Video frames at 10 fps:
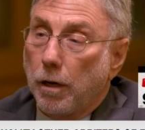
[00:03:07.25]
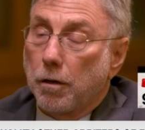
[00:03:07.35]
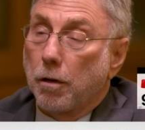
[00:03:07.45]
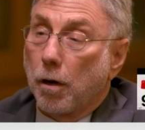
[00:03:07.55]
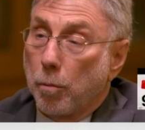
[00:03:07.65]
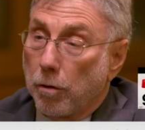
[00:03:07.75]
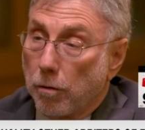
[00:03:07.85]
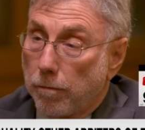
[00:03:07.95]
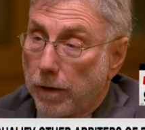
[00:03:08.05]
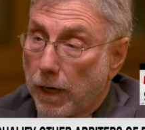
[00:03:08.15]
as an arbiter
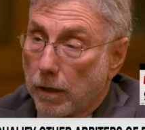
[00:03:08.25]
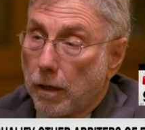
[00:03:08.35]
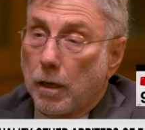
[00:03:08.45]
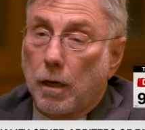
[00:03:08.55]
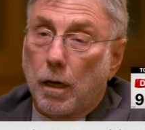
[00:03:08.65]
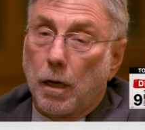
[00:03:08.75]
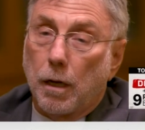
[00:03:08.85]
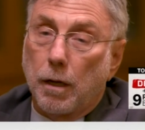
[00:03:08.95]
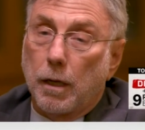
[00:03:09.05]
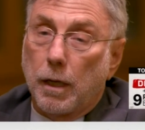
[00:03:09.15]
of fact,
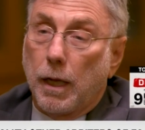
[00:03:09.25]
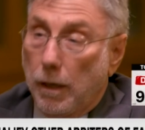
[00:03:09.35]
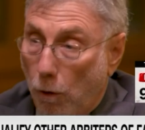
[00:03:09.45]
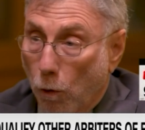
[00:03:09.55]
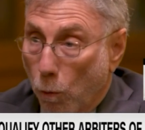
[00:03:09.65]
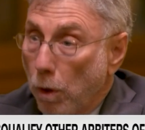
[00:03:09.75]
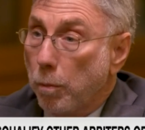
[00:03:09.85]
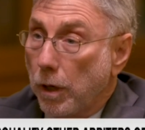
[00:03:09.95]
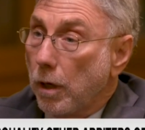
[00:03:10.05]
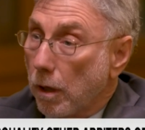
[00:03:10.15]
or would
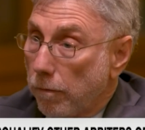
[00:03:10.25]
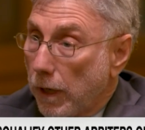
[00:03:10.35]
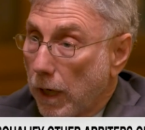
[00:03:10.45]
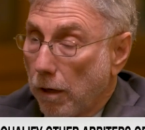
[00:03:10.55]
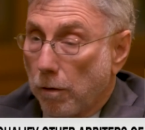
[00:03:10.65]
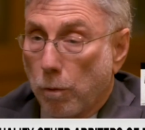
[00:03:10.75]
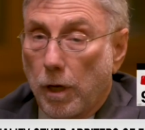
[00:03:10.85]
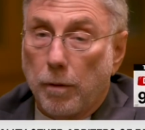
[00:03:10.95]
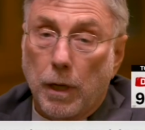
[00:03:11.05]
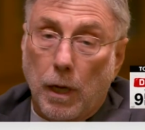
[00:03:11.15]
be if he had his way.